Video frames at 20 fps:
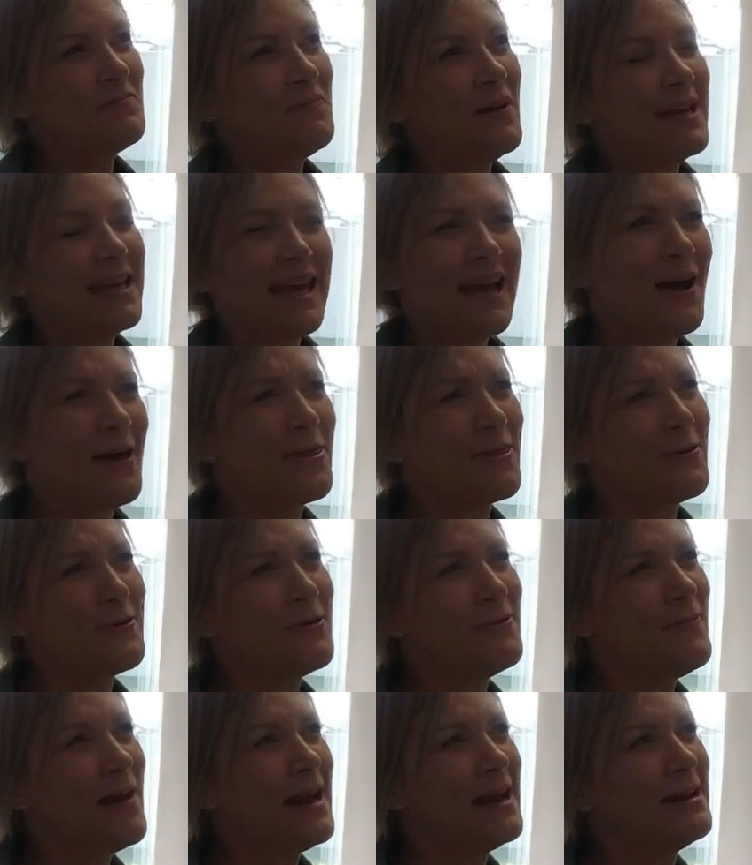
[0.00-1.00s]
But I
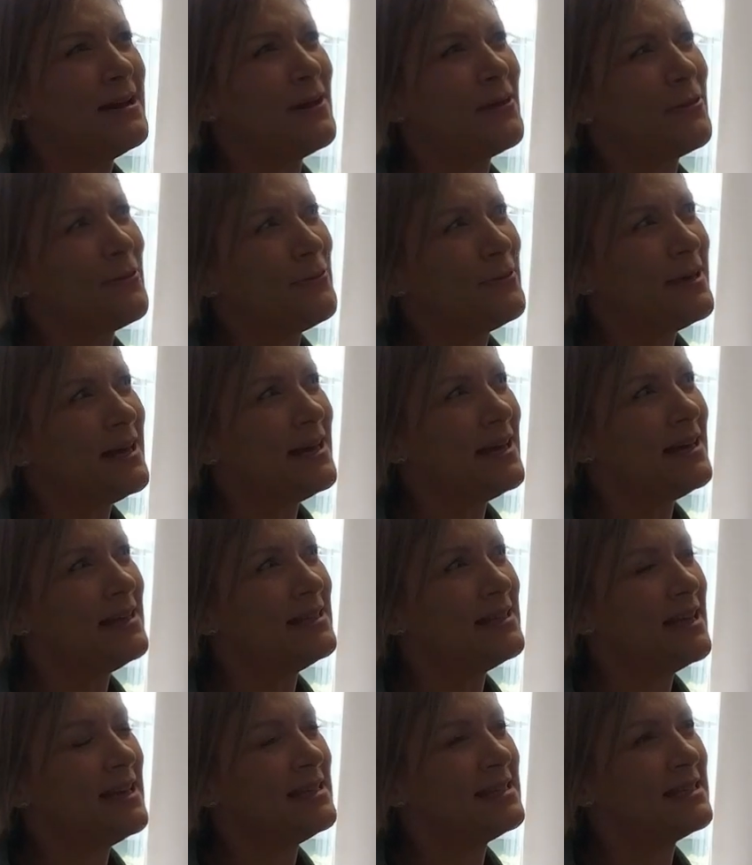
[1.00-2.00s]
thought about it and I thought,
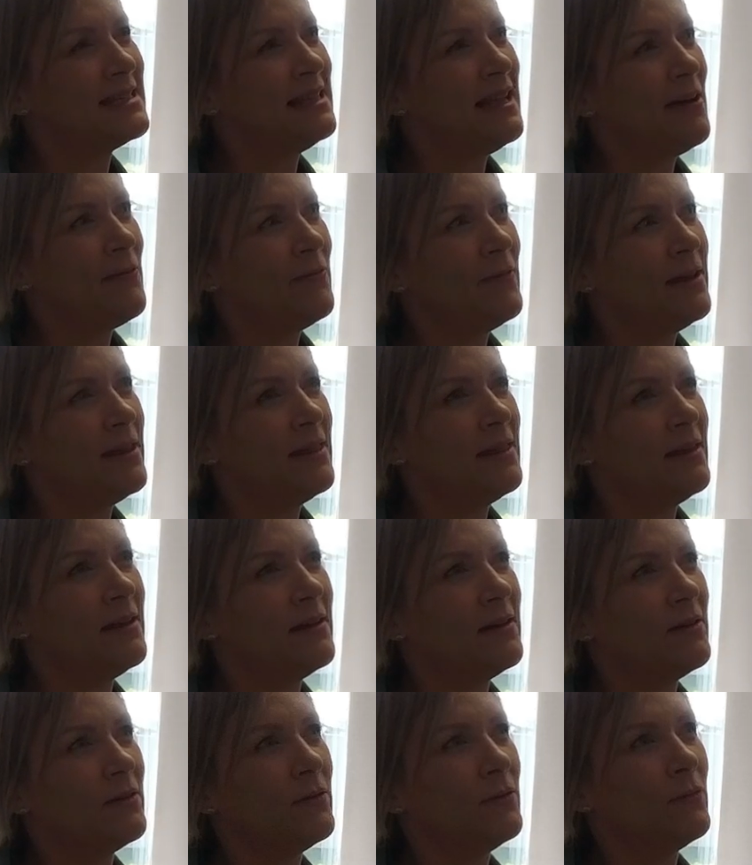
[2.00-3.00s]
it's lovely
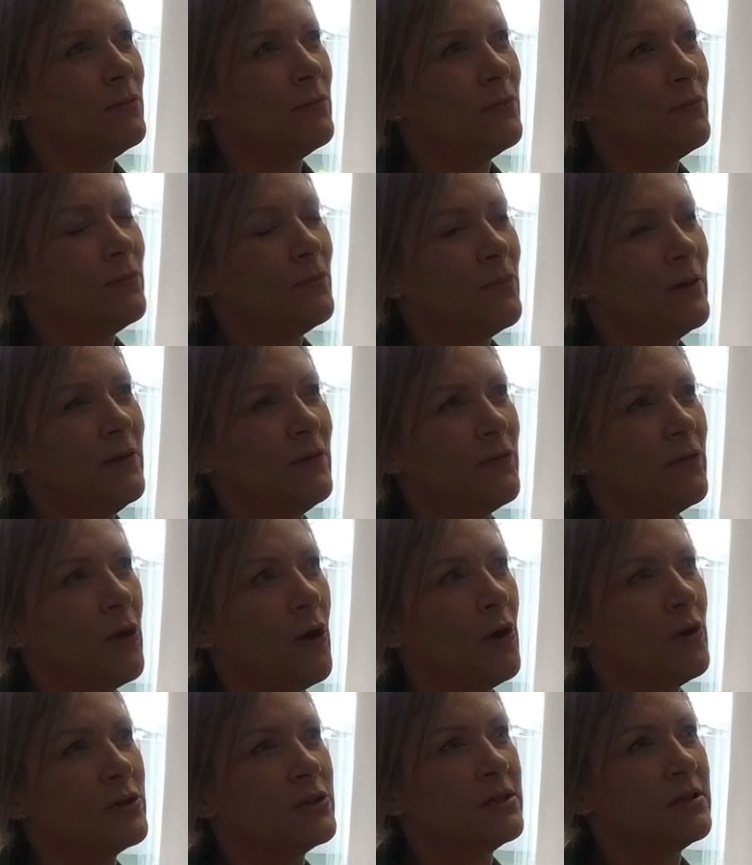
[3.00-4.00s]
that we've
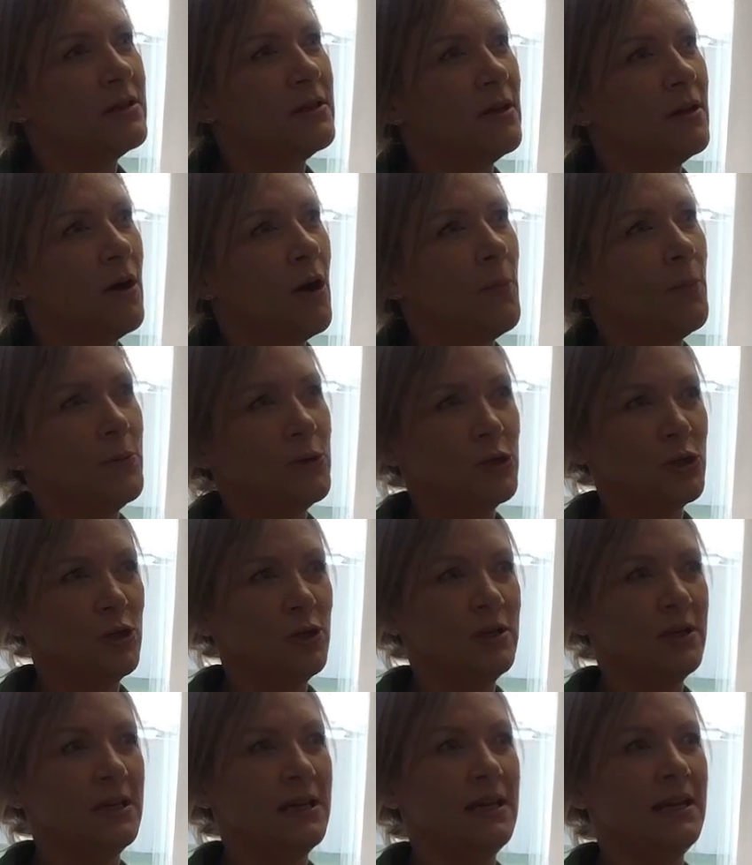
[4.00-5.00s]
got the
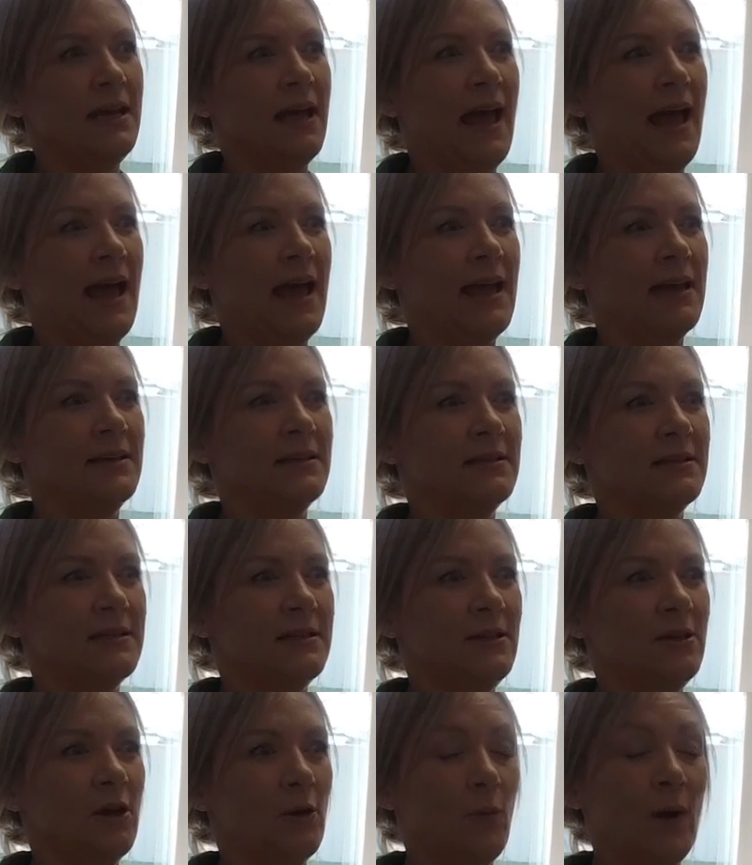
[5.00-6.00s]
opportunity and,
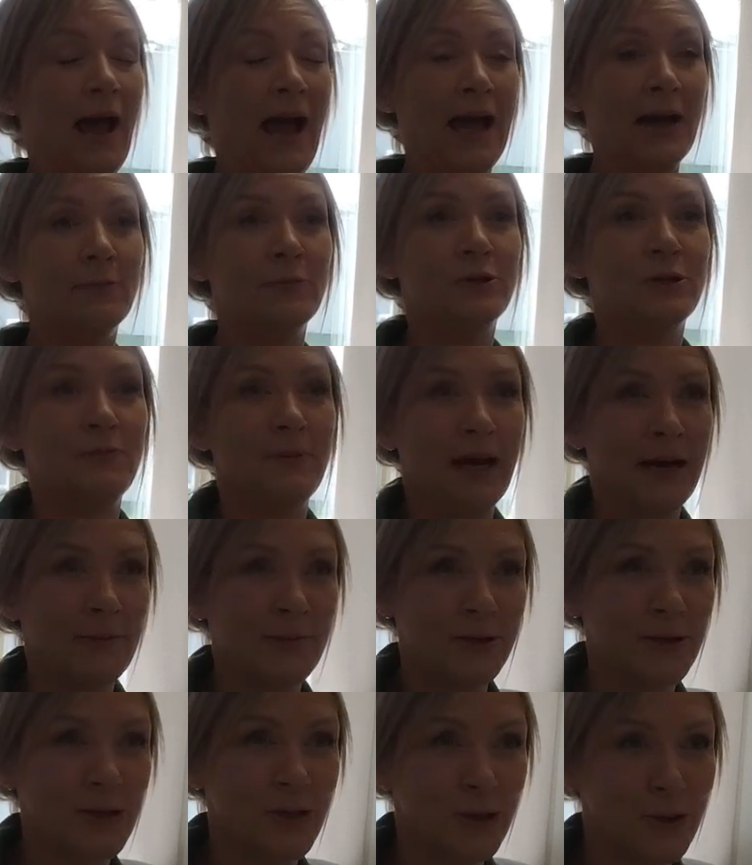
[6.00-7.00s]
we're able
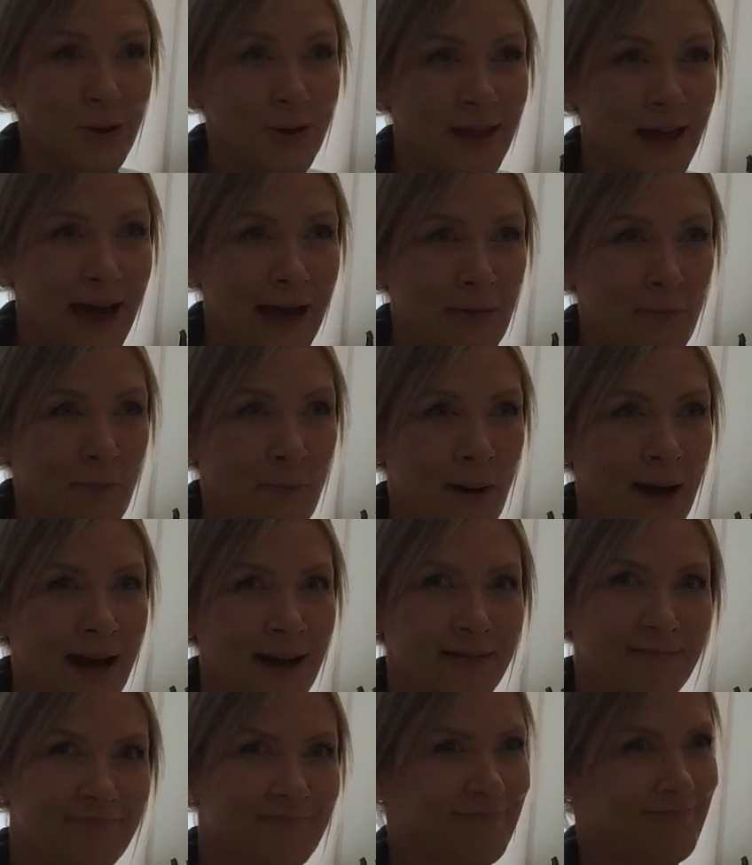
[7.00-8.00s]
to do that,
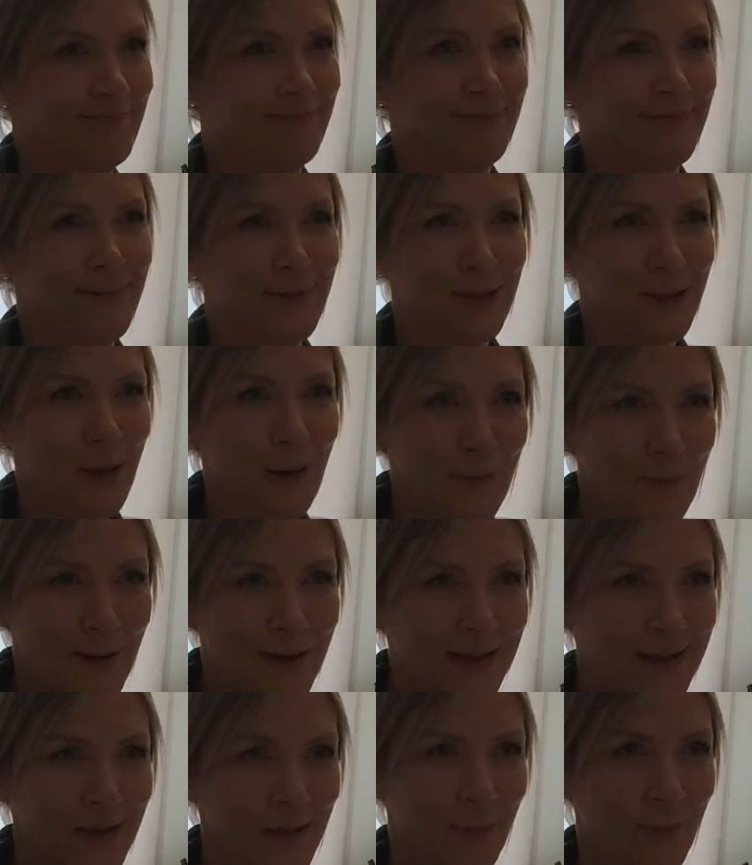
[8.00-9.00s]
but don't
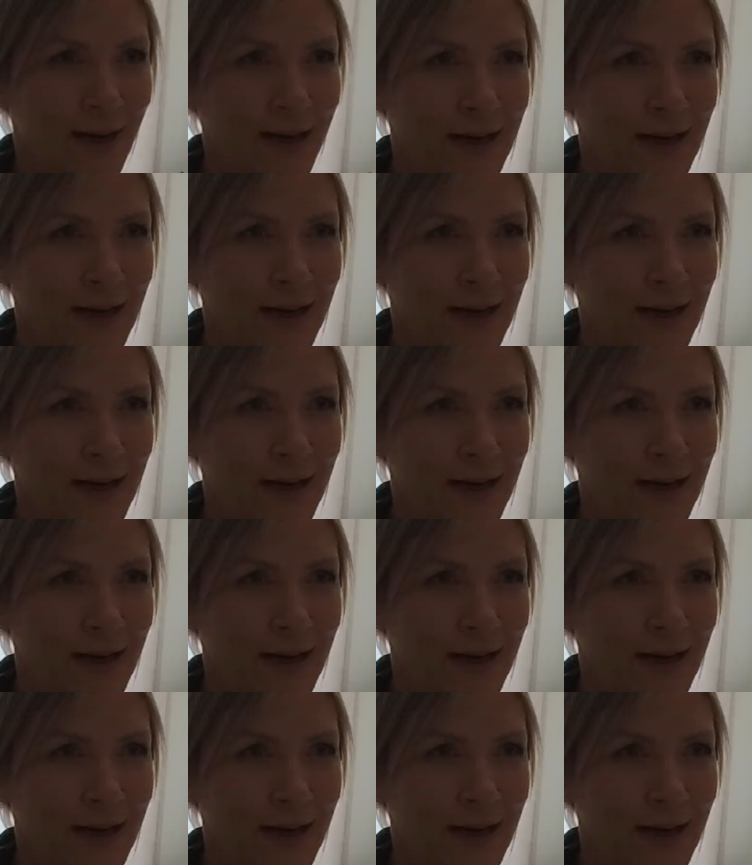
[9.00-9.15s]
waste your